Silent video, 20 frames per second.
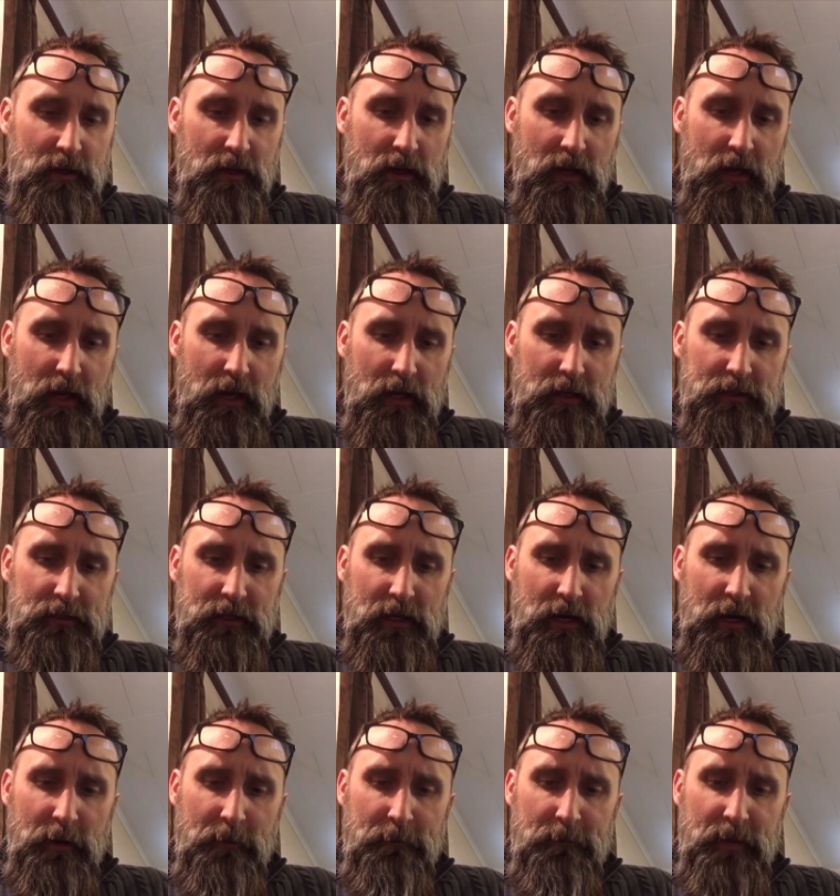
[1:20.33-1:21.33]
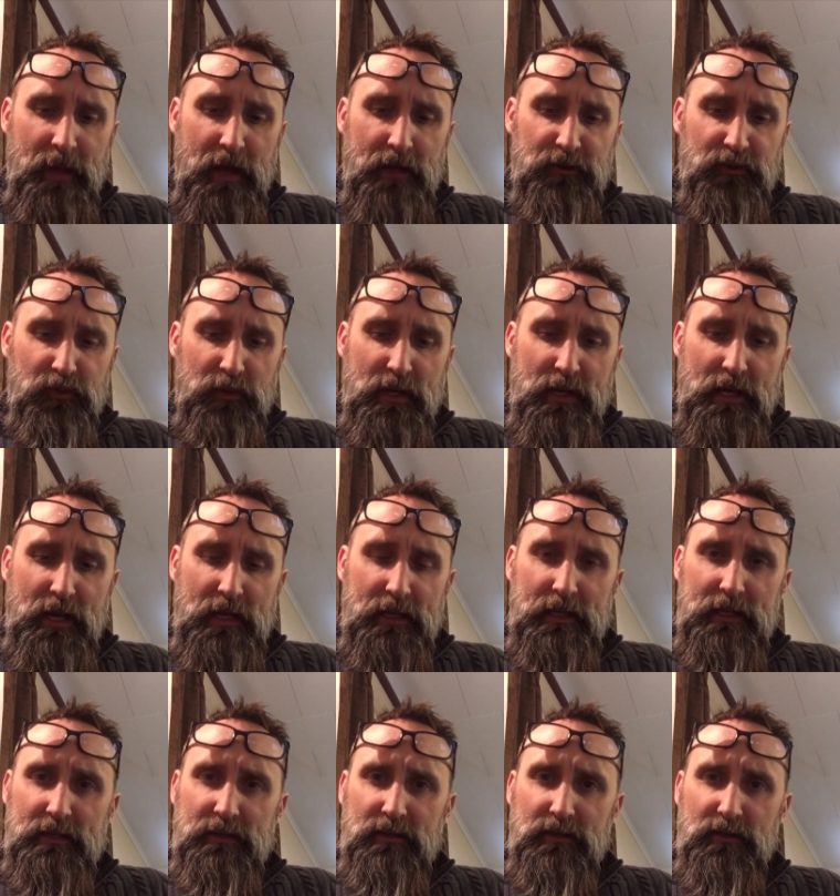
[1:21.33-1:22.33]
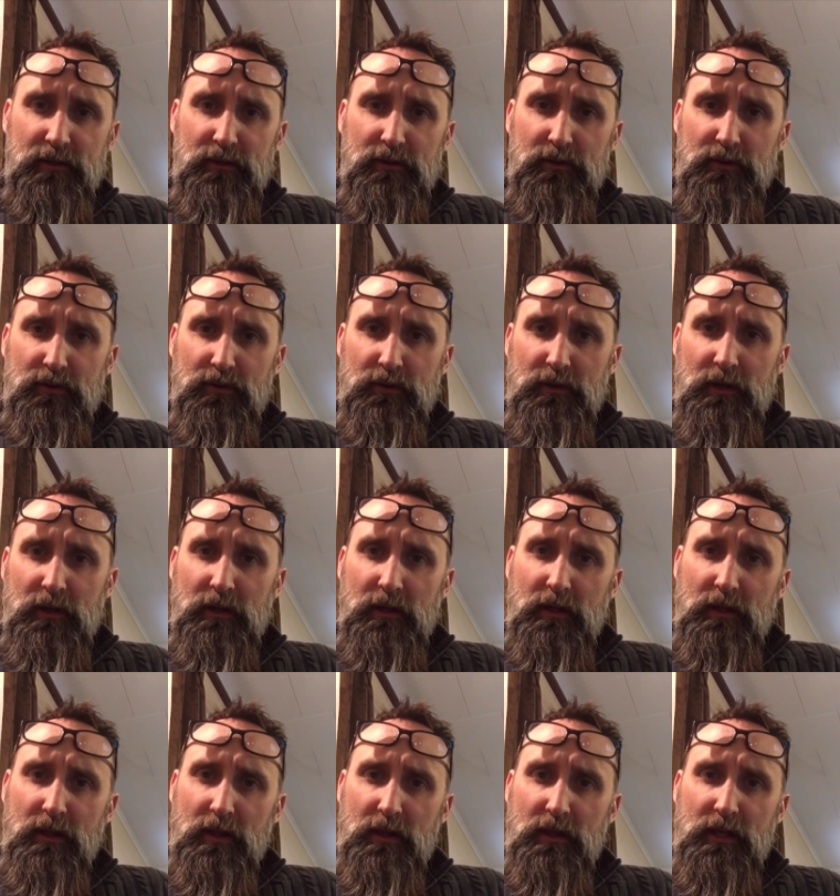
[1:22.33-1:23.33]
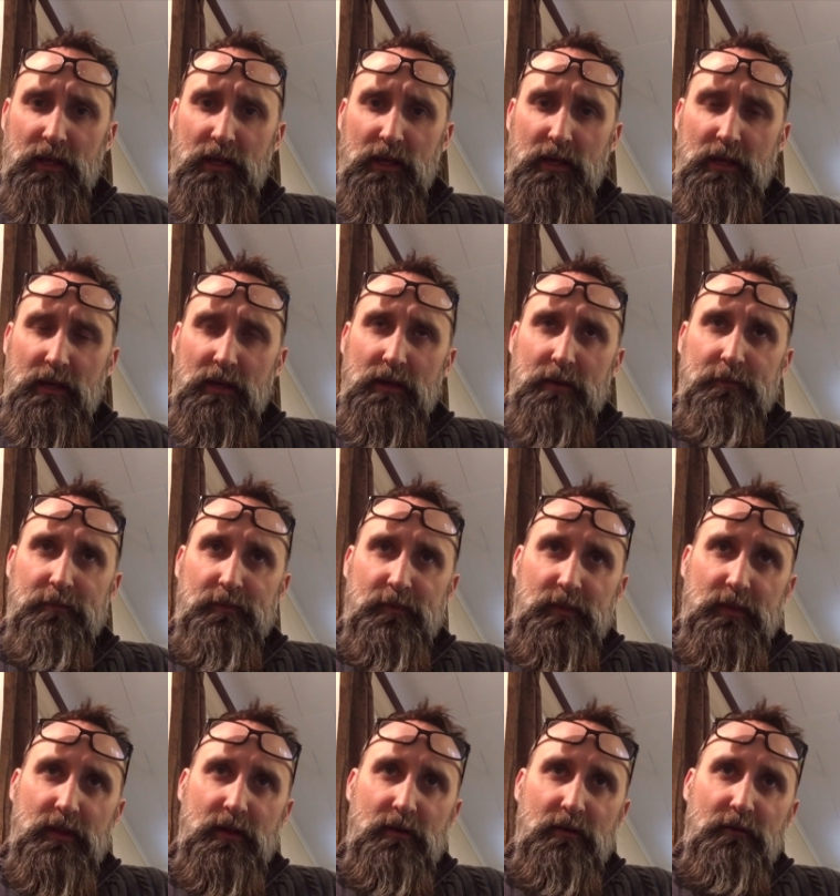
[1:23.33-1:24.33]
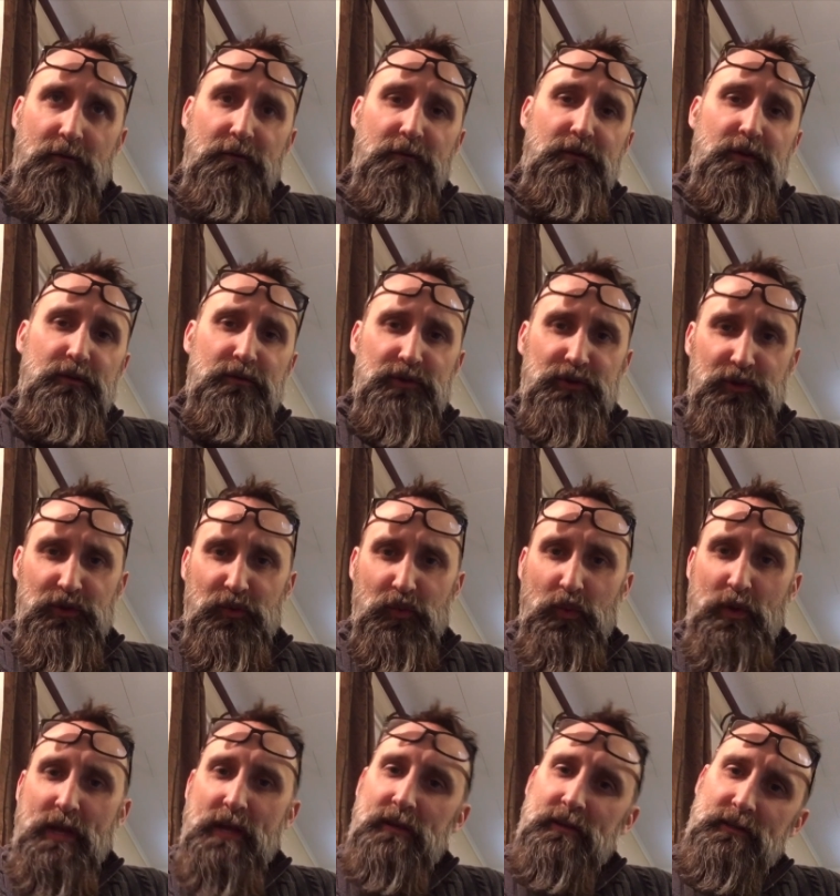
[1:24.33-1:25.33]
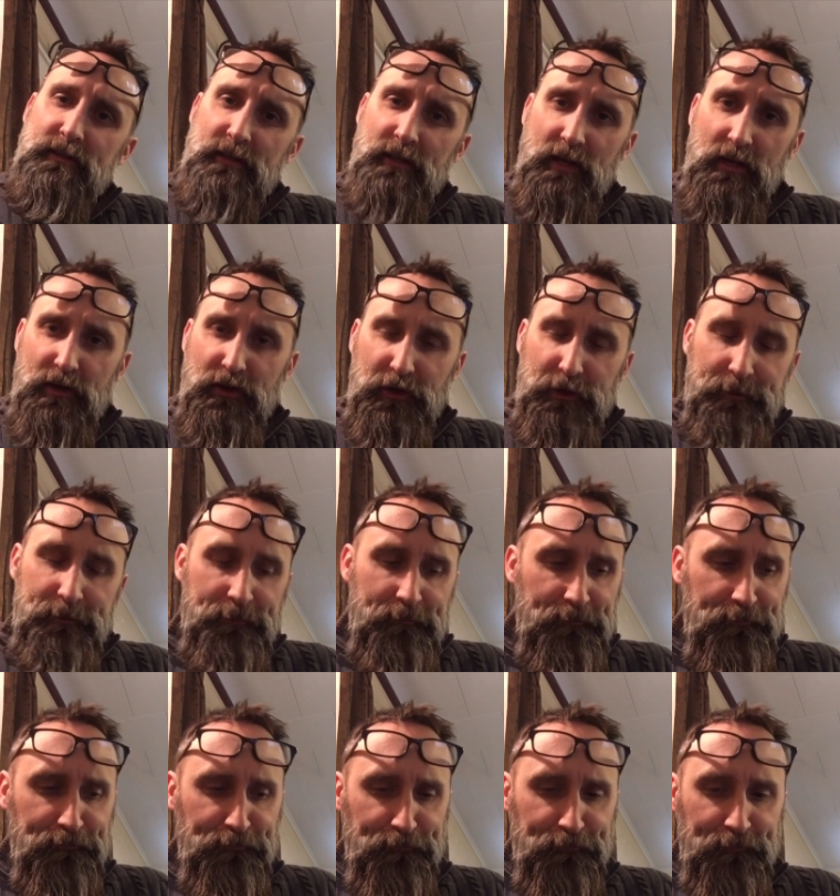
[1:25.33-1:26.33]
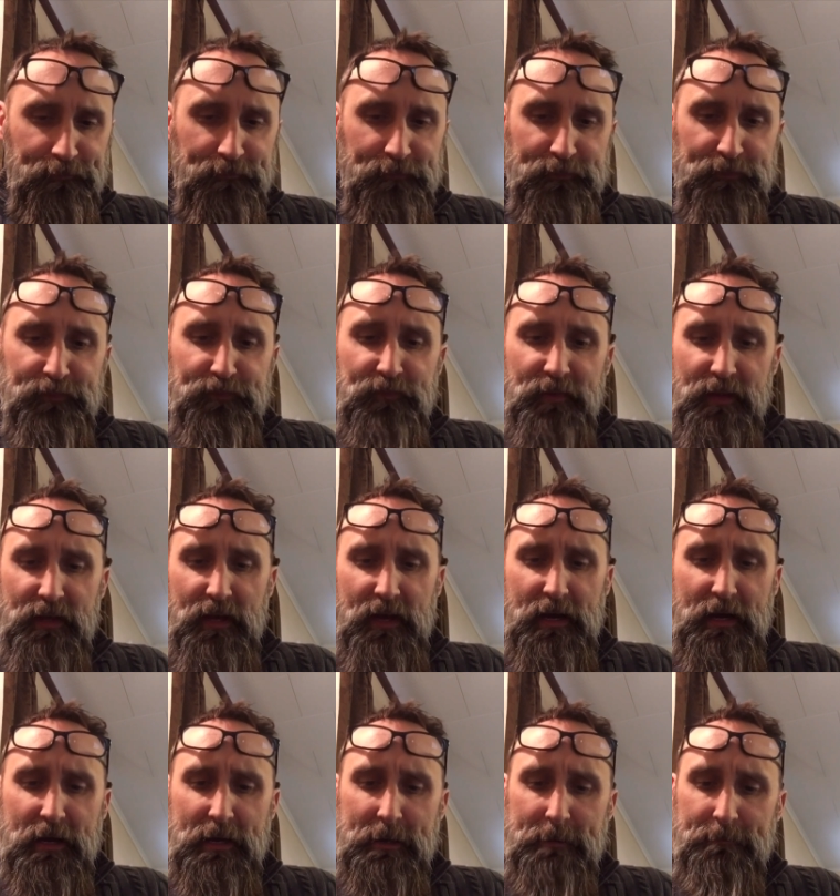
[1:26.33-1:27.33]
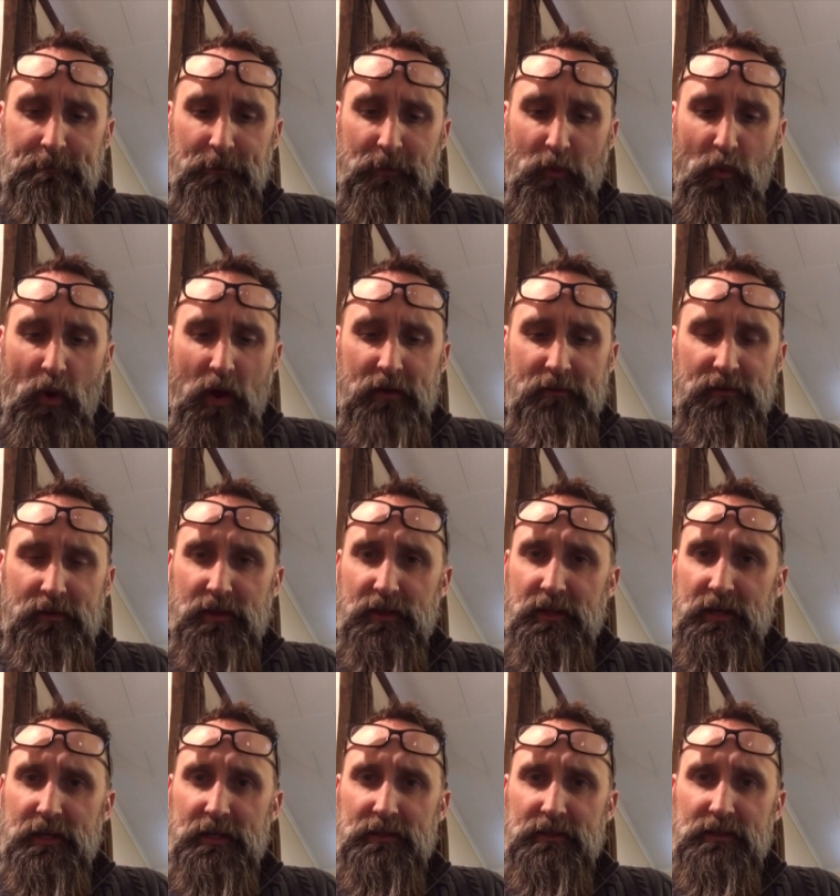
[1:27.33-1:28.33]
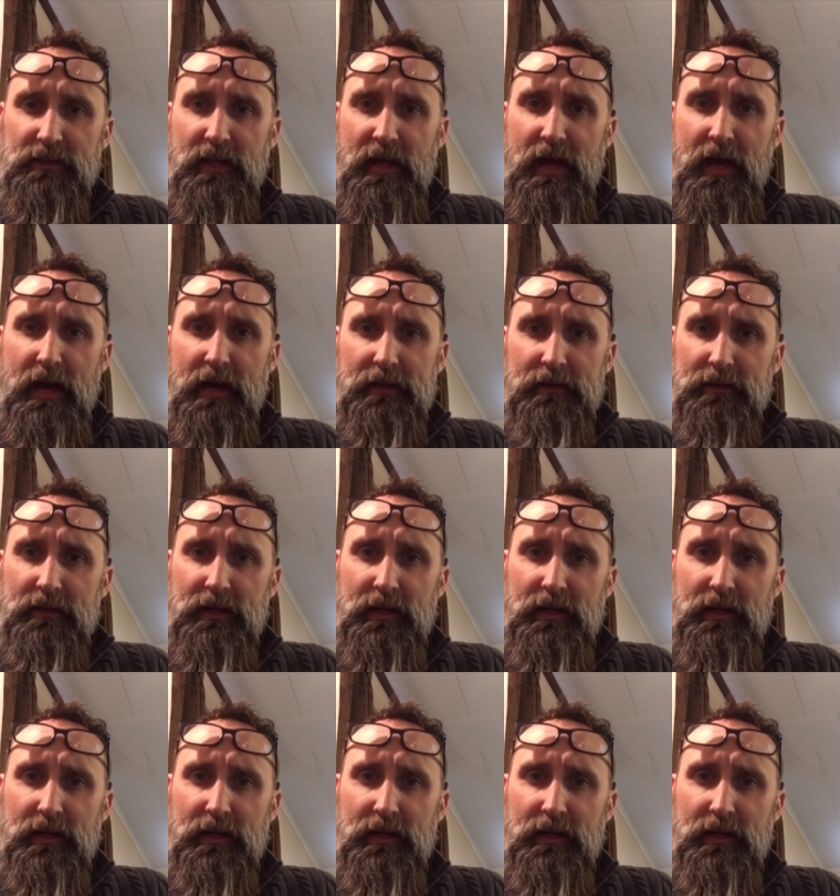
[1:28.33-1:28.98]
And um, as we get into the future weeks here, um, one of the things that